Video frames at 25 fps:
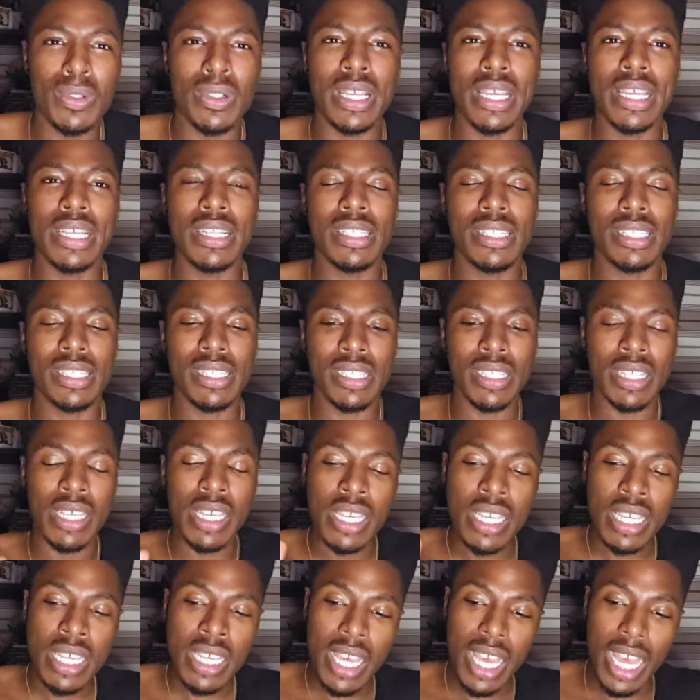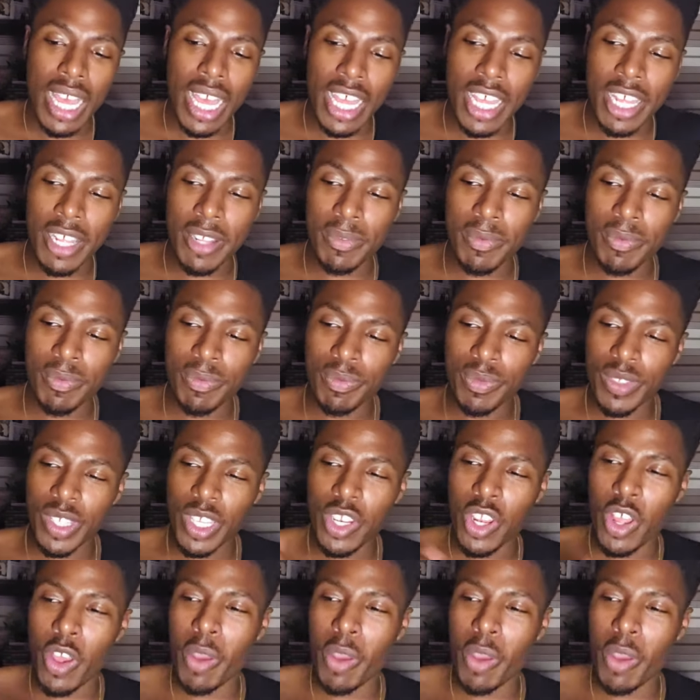It's um, you know,